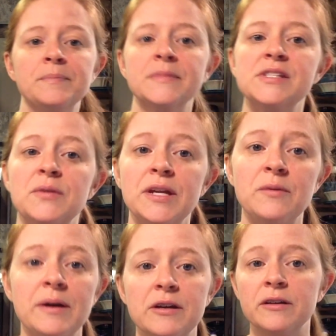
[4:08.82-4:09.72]
So
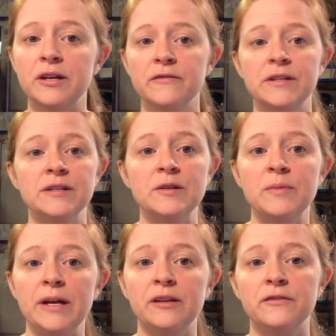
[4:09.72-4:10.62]
anyway, clear vanilla,
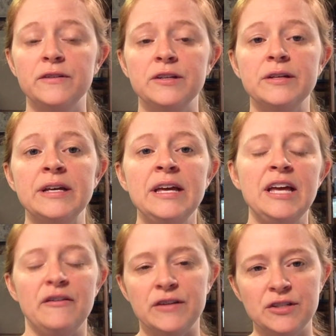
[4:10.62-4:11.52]
regular vanilla.
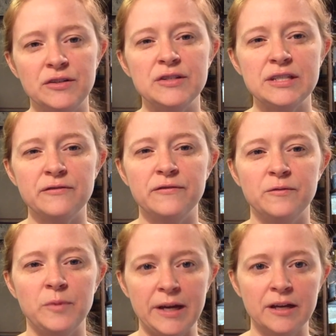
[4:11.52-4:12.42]
If you do use the
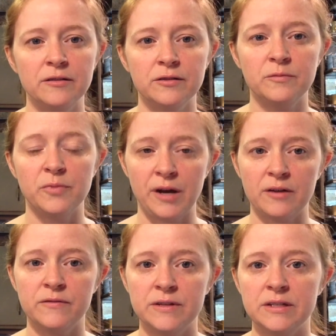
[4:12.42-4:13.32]
regular
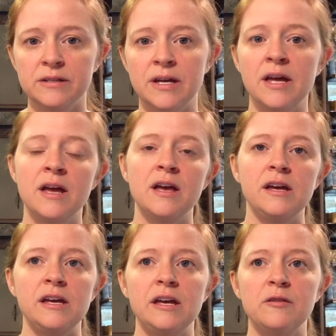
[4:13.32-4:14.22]
brown vanilla,
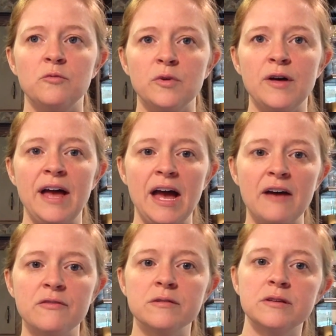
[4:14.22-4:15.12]
it will
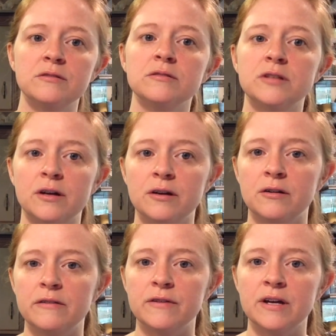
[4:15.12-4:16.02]
have a little
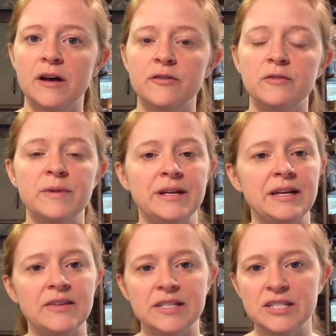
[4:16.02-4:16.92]
darker of a color, but
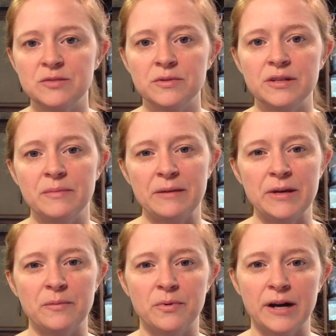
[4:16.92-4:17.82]
again, that's just really
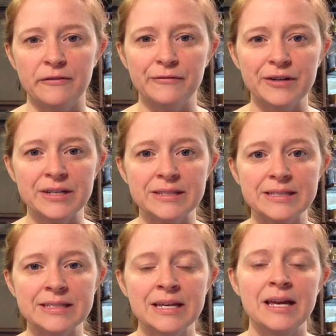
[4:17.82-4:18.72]
maybe a
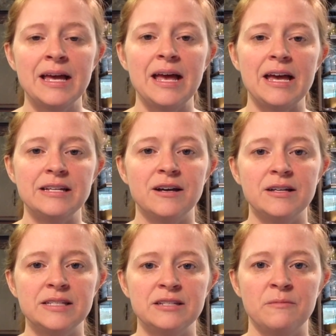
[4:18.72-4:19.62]
preference and
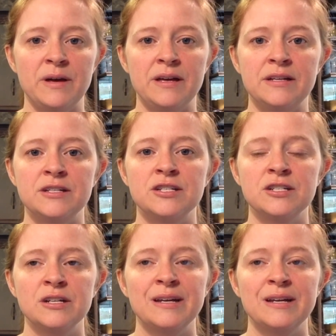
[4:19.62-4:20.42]
not so much